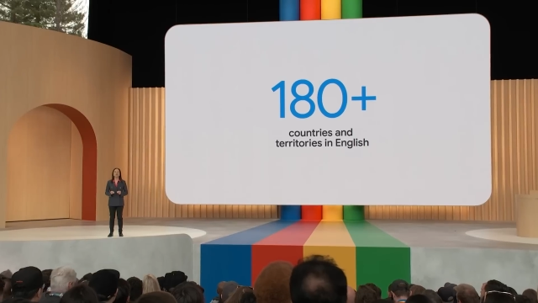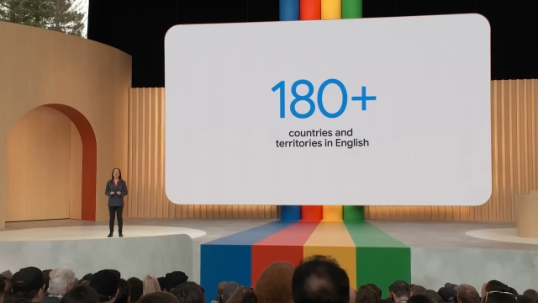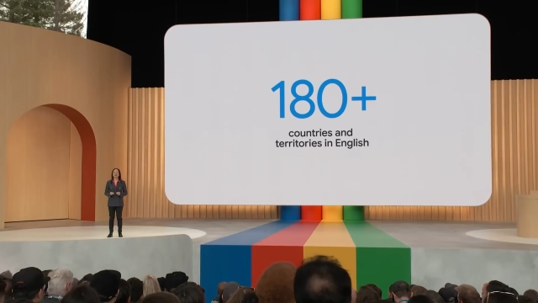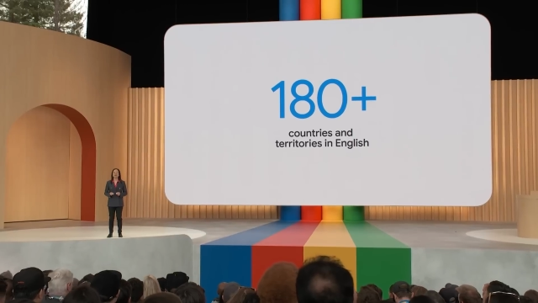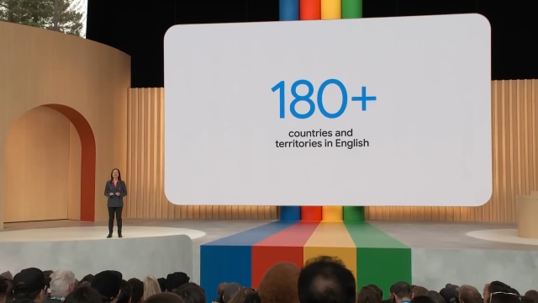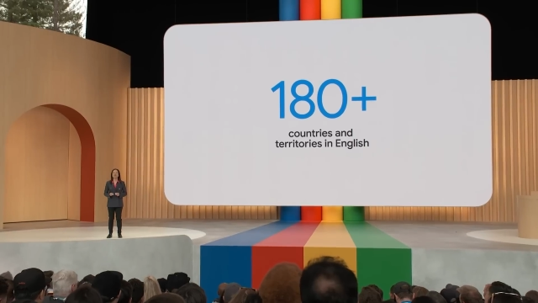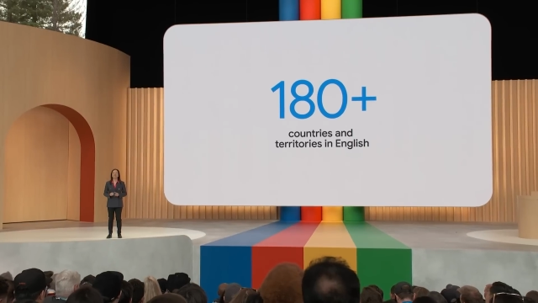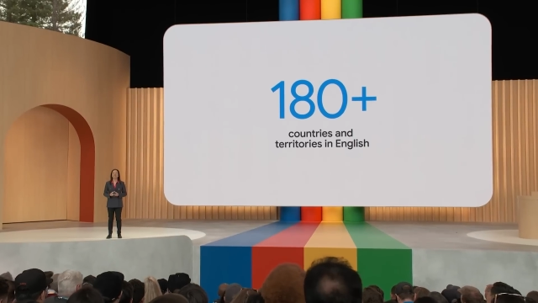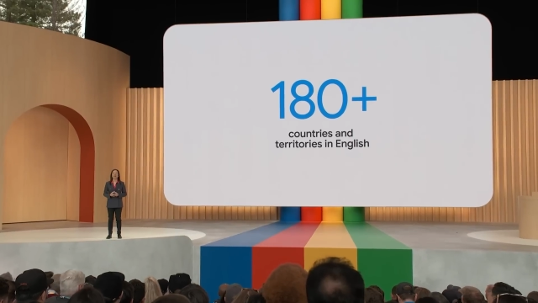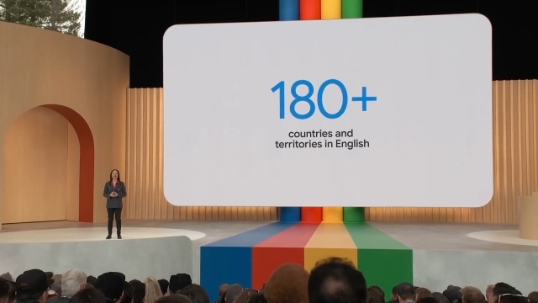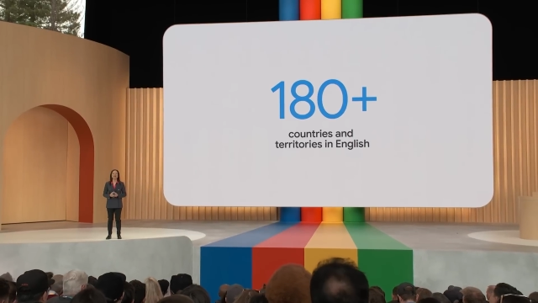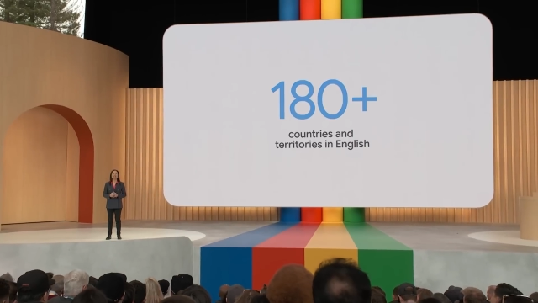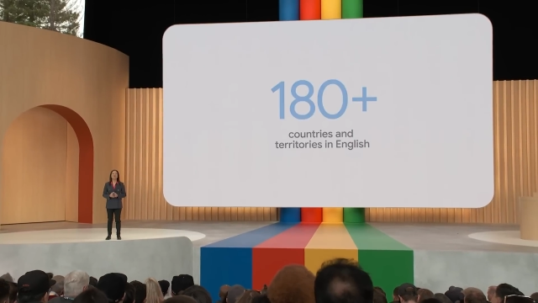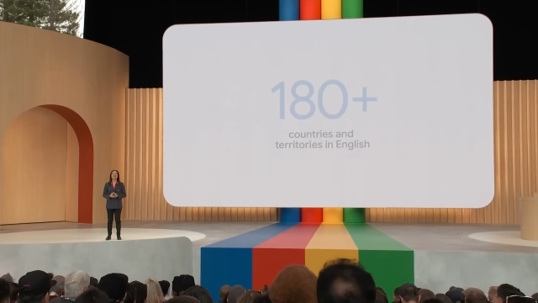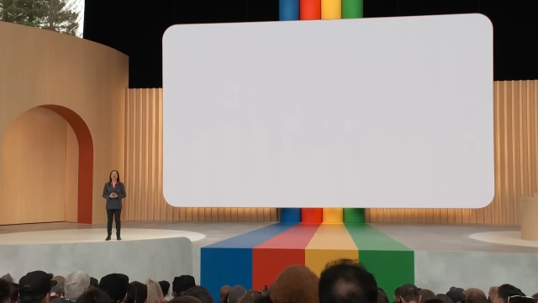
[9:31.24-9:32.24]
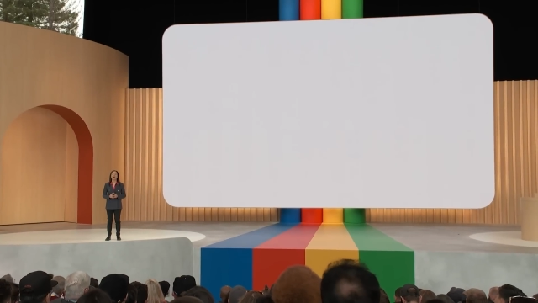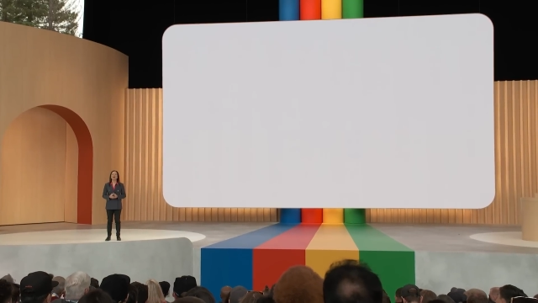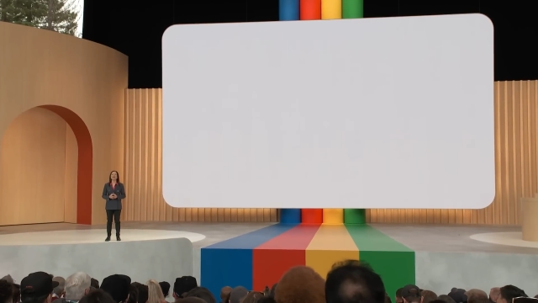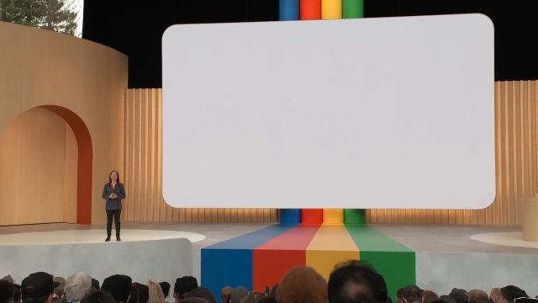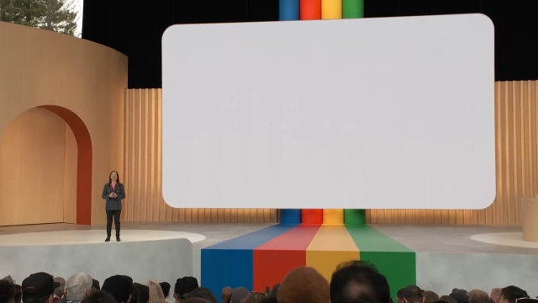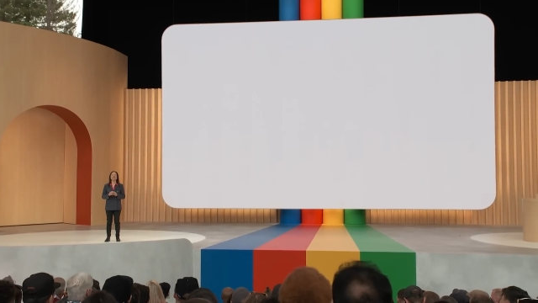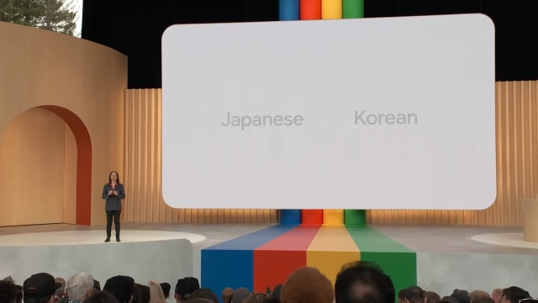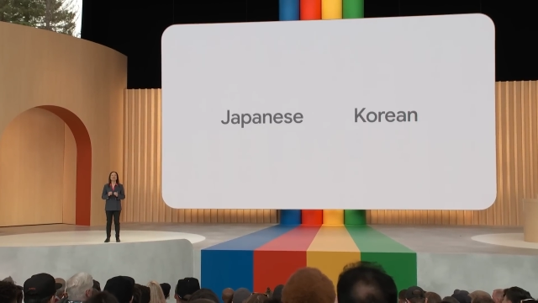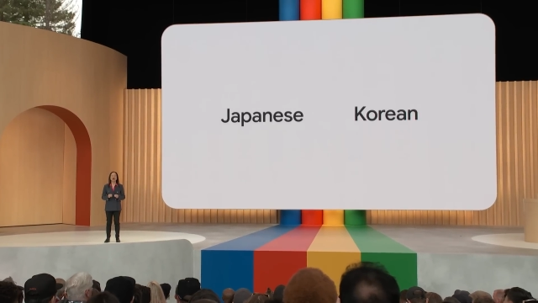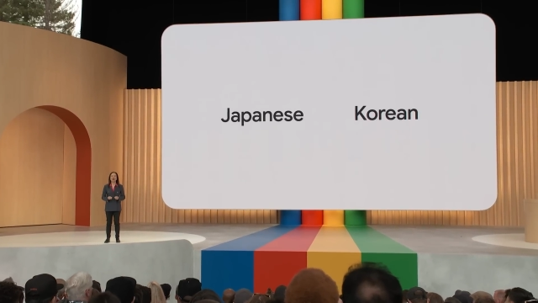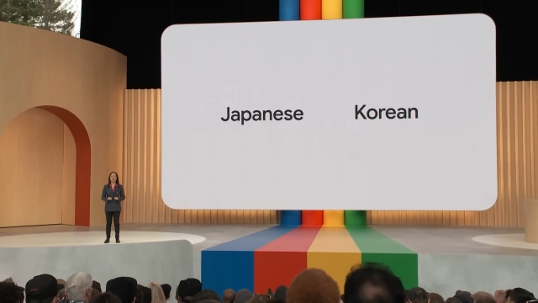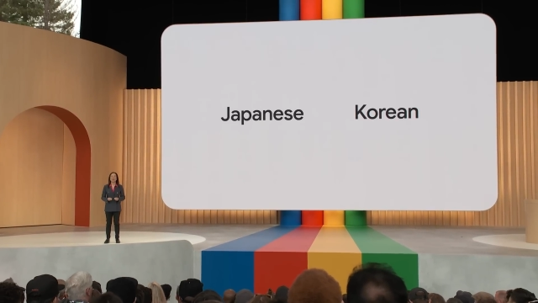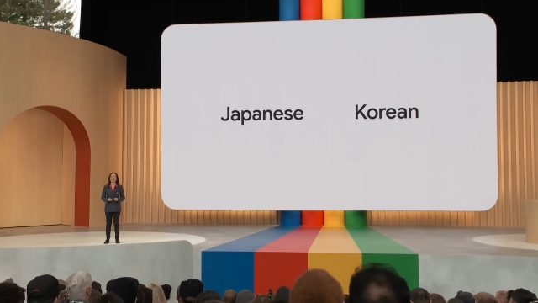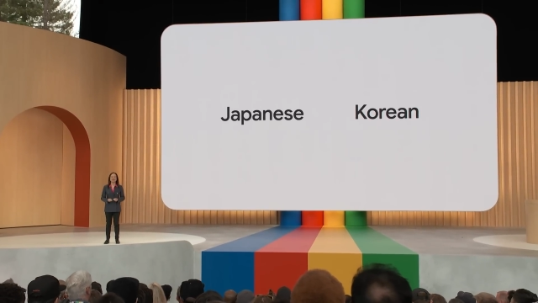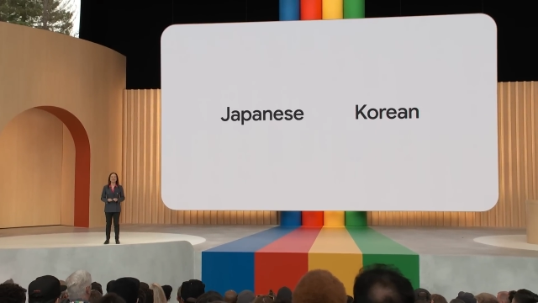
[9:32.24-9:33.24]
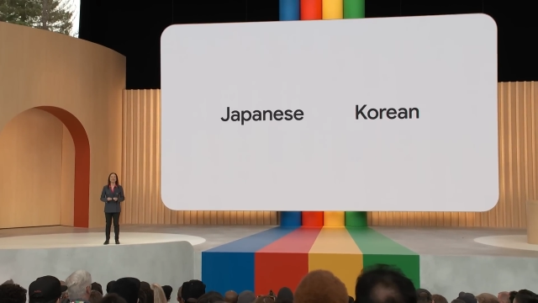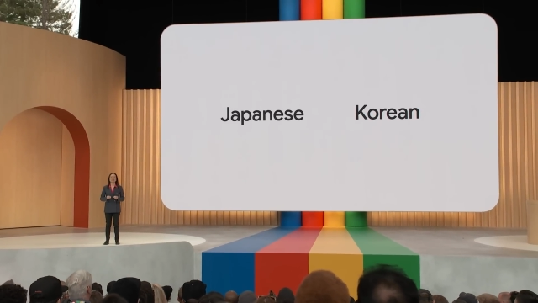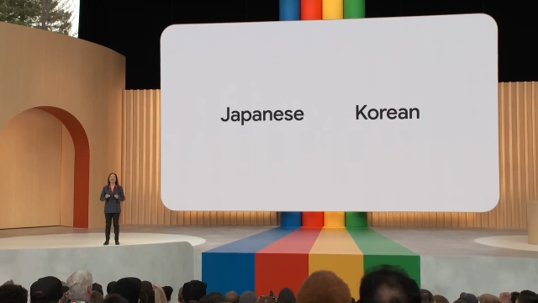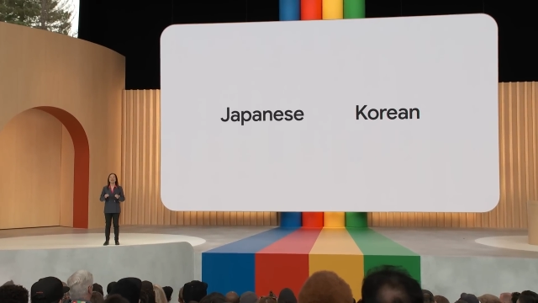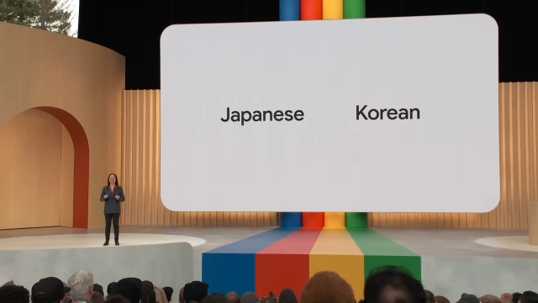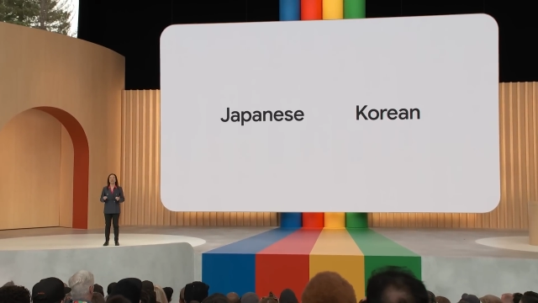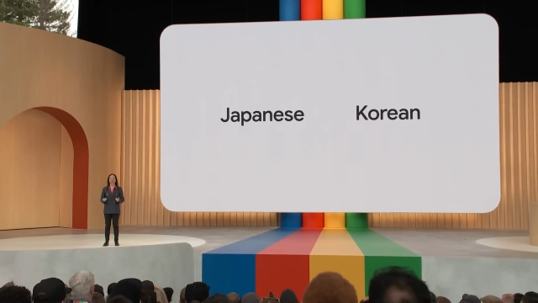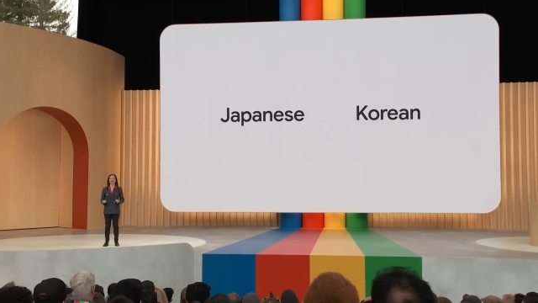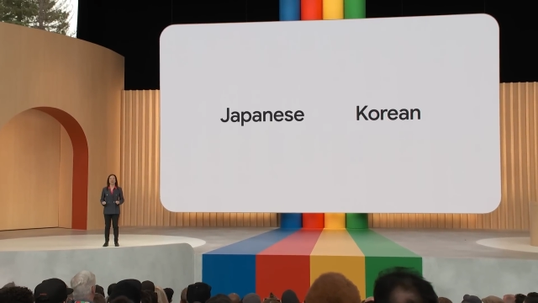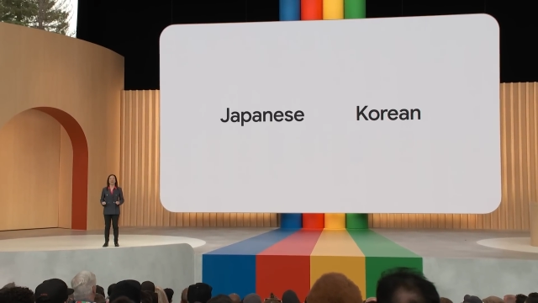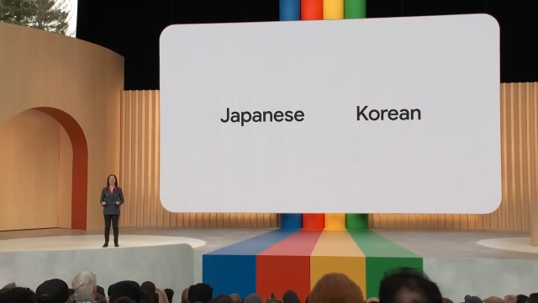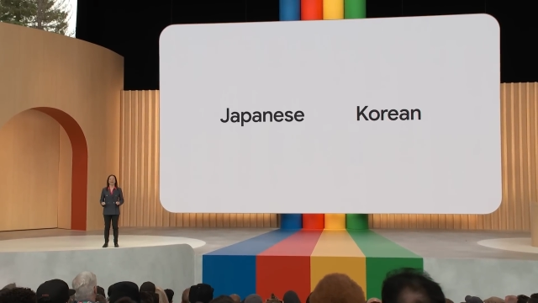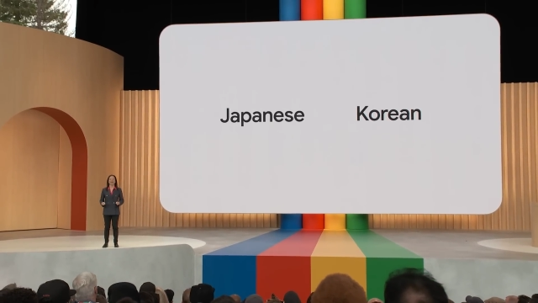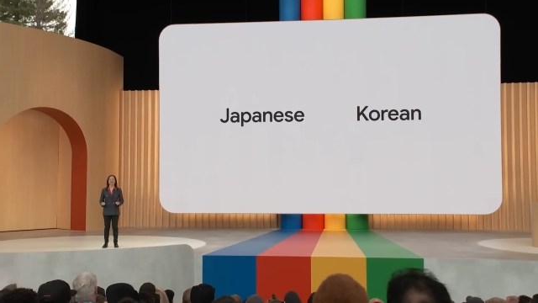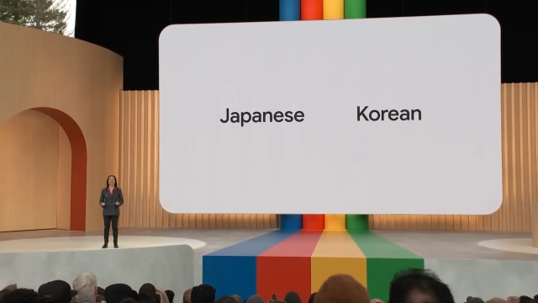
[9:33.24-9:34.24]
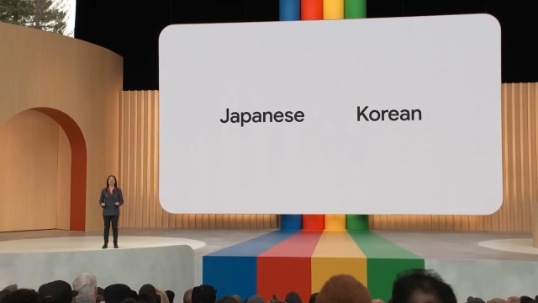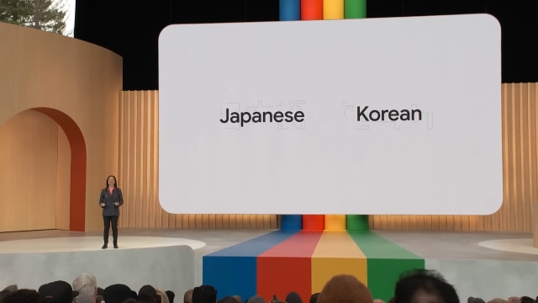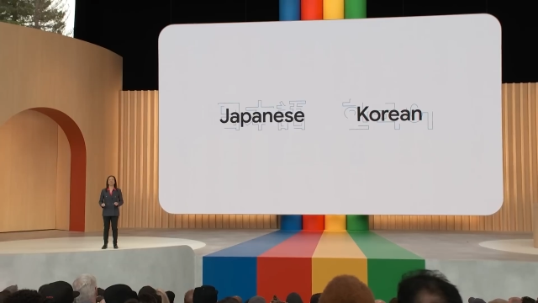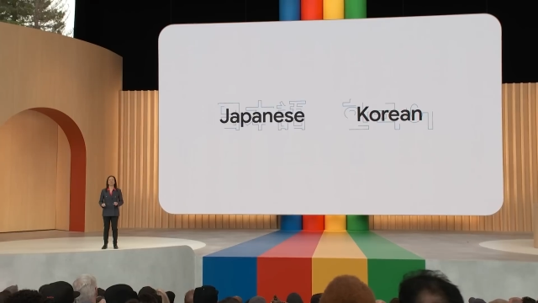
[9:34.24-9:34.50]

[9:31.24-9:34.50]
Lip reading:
(no speaker visible)